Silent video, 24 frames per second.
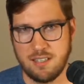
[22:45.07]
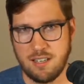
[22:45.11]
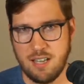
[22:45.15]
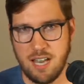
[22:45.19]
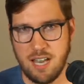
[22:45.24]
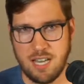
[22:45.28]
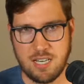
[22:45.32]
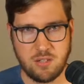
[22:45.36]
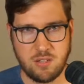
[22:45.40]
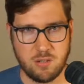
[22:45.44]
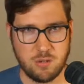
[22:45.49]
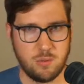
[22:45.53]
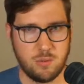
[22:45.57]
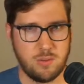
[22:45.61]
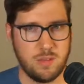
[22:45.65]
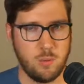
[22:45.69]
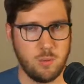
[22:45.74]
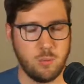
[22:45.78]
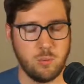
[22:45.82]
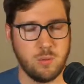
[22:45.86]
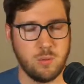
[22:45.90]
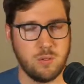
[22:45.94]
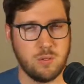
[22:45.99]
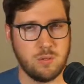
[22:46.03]
I know that
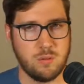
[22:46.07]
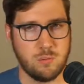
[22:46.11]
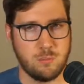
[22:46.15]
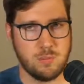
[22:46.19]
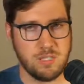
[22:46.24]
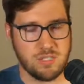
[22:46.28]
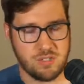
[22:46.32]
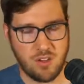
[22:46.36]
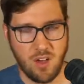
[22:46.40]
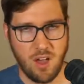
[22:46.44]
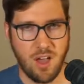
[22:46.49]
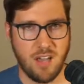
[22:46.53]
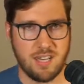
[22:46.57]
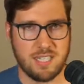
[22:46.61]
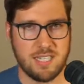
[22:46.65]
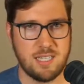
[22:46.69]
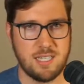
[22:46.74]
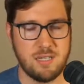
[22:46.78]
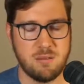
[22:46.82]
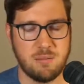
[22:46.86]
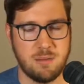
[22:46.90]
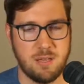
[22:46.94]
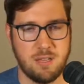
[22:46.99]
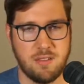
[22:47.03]
we'll be talking
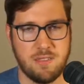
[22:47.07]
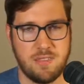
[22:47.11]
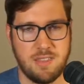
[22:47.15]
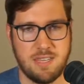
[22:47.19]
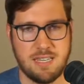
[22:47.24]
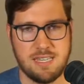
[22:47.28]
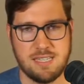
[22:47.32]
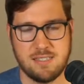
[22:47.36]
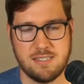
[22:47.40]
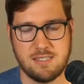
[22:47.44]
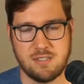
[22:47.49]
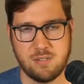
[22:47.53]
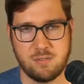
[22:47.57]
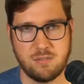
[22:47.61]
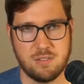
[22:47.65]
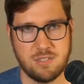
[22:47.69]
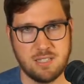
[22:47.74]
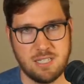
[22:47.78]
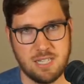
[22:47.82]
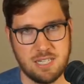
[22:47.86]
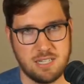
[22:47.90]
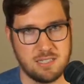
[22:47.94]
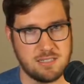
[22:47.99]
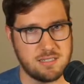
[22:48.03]
about this over the
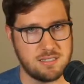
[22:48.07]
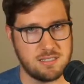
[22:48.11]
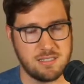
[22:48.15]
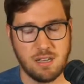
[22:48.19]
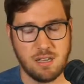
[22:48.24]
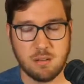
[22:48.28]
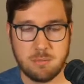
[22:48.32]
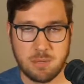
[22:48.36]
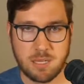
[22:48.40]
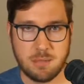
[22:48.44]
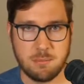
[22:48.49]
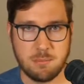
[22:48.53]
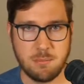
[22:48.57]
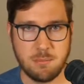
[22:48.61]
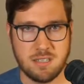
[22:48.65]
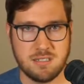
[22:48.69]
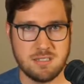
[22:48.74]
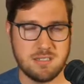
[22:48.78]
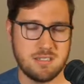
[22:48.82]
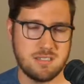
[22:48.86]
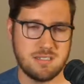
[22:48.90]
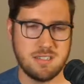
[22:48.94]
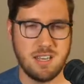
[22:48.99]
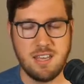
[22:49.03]
next coming
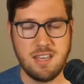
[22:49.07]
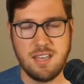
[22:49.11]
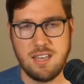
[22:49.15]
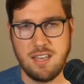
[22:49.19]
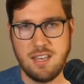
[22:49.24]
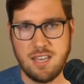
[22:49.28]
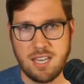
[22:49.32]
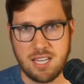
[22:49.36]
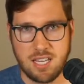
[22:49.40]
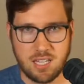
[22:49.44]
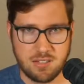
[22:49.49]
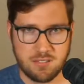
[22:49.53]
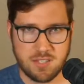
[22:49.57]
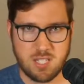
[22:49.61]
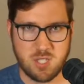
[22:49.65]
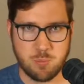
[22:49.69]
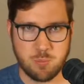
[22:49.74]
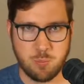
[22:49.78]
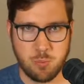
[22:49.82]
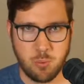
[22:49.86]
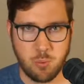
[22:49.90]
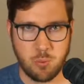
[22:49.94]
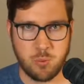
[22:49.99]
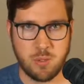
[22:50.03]
months, kind of
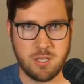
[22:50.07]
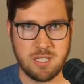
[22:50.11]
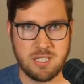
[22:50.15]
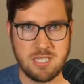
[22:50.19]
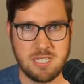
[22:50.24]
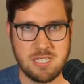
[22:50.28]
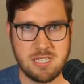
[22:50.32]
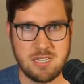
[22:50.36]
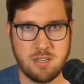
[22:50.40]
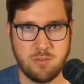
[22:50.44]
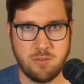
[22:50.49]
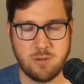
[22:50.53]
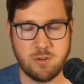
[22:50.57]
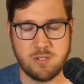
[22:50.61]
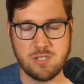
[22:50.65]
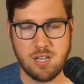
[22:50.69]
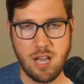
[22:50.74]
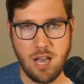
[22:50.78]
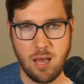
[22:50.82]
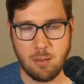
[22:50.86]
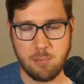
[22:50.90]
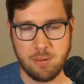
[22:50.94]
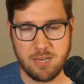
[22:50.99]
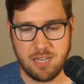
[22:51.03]
exploring these different
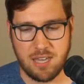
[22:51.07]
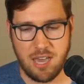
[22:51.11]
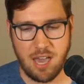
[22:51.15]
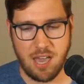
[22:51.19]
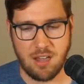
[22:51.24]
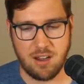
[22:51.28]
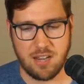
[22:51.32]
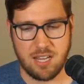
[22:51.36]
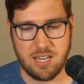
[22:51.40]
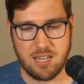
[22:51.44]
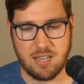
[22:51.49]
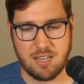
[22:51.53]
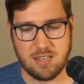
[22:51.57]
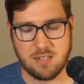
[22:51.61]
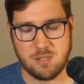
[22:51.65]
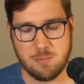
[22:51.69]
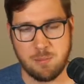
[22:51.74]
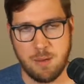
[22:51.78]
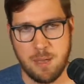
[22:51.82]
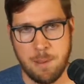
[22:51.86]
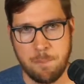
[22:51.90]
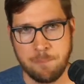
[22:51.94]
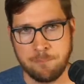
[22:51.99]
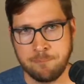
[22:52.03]
topic areas, but